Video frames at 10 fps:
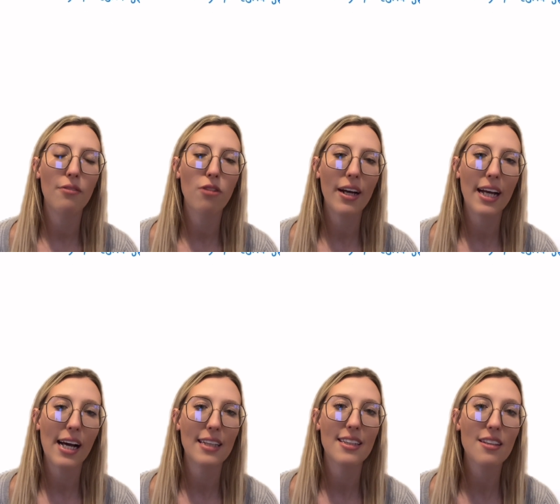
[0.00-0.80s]

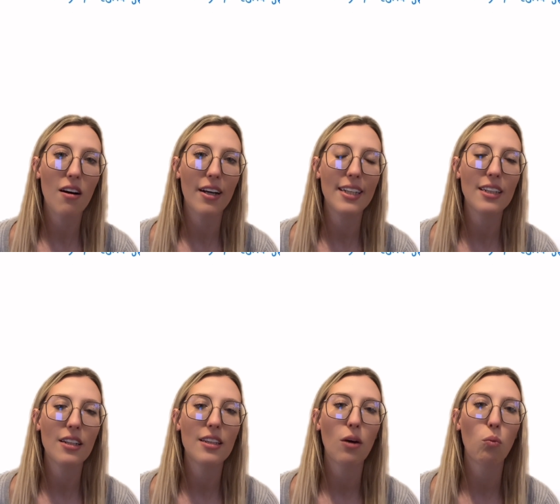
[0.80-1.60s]
right-hand side
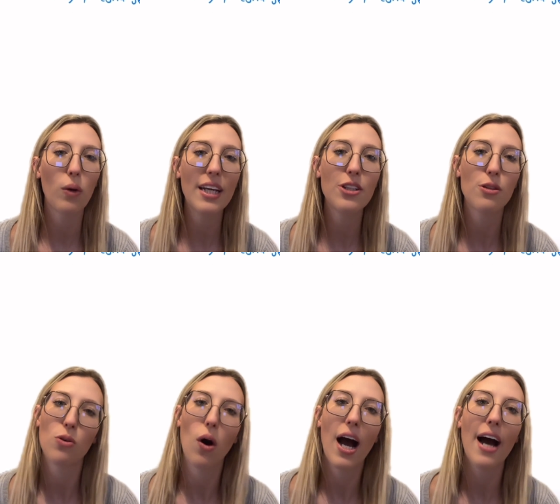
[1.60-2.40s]
that we do
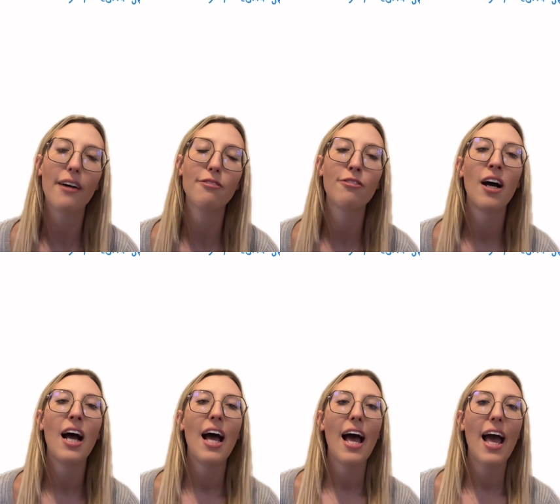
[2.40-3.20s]
not have
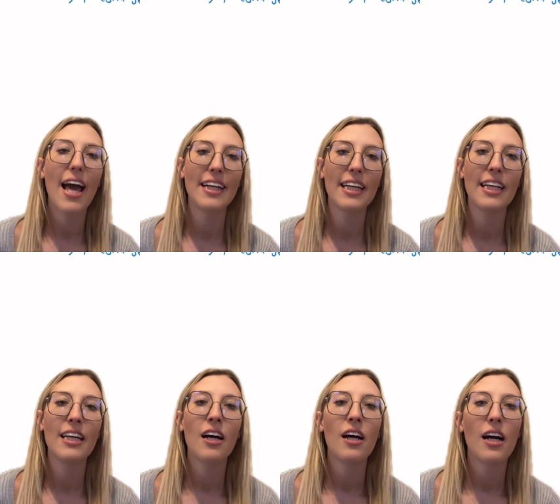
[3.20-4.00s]

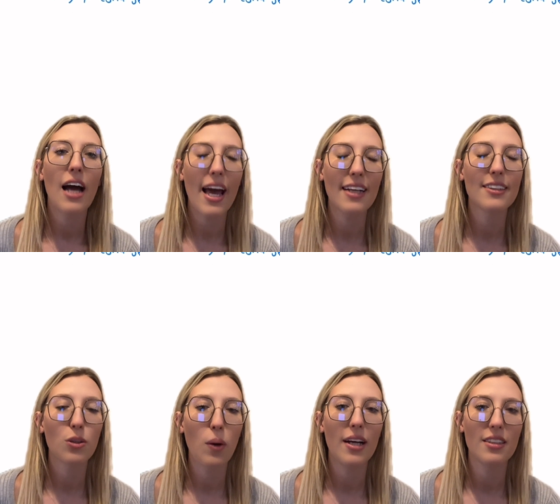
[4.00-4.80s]
any x
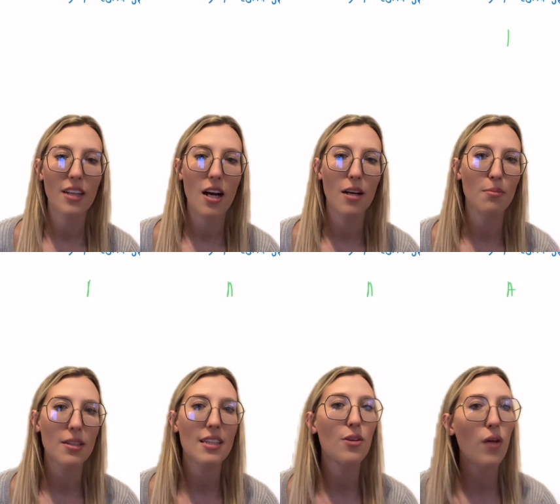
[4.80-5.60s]
squared
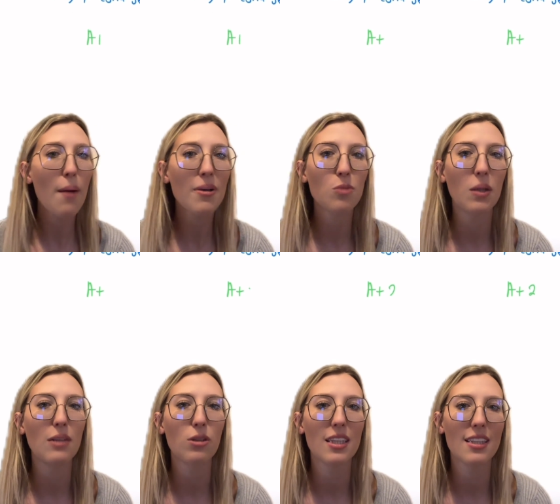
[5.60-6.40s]
terms. So that must
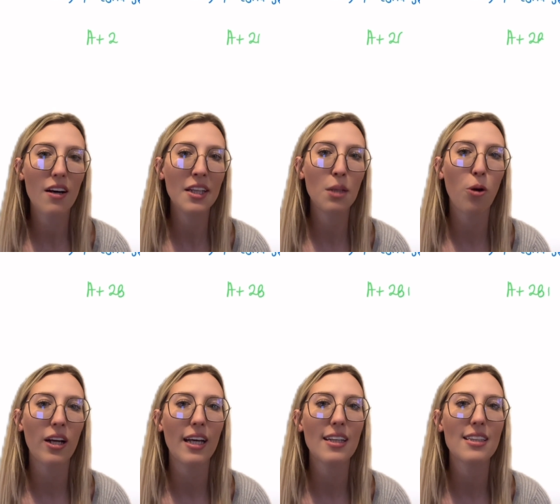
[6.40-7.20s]
mean what's inside the
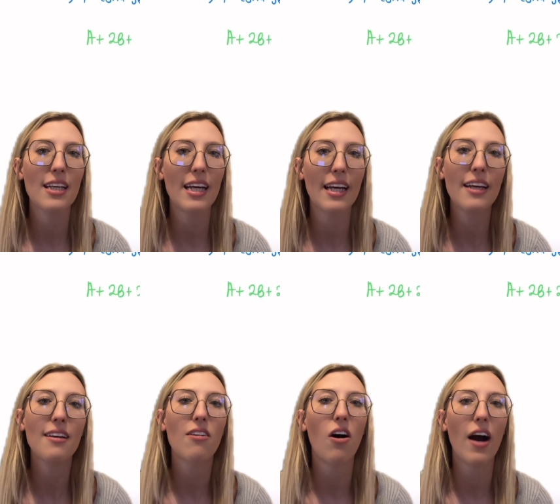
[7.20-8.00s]
brackets here,
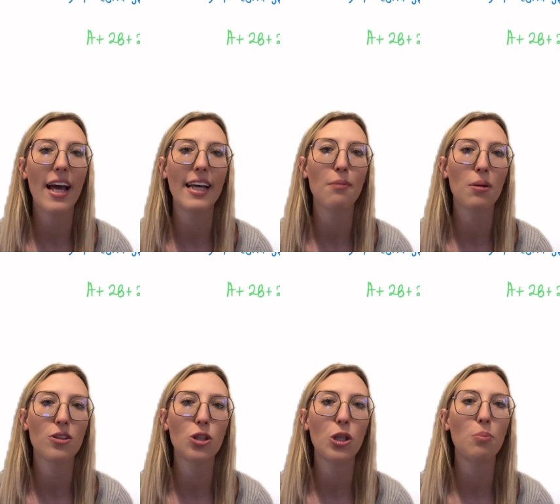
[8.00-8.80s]
our a
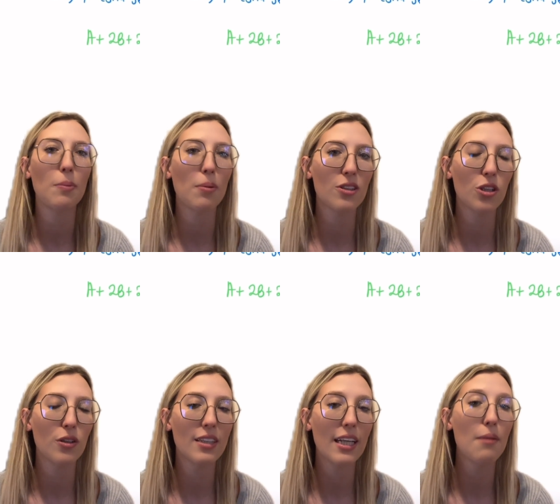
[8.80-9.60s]
plus 2b plus
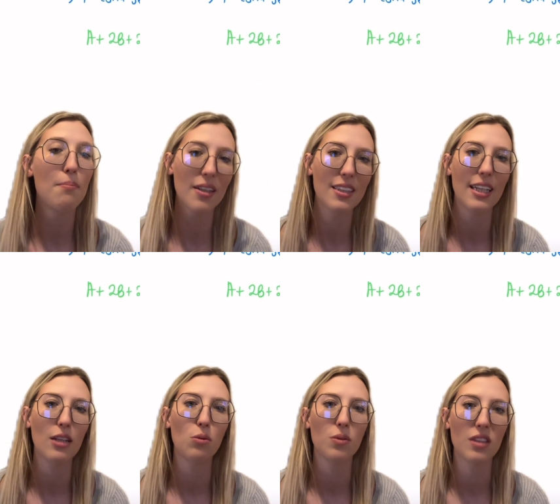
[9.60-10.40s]
2c, must
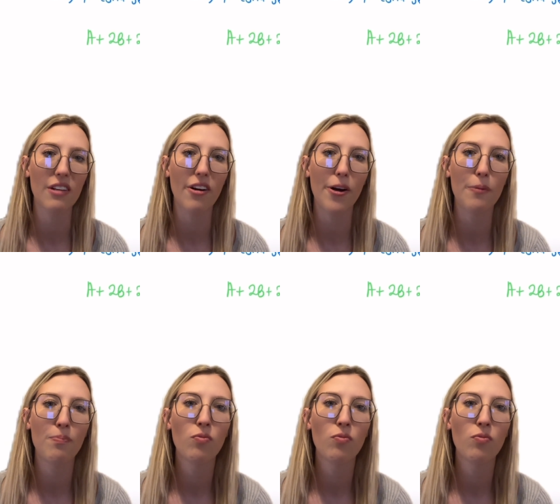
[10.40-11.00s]
equal 0.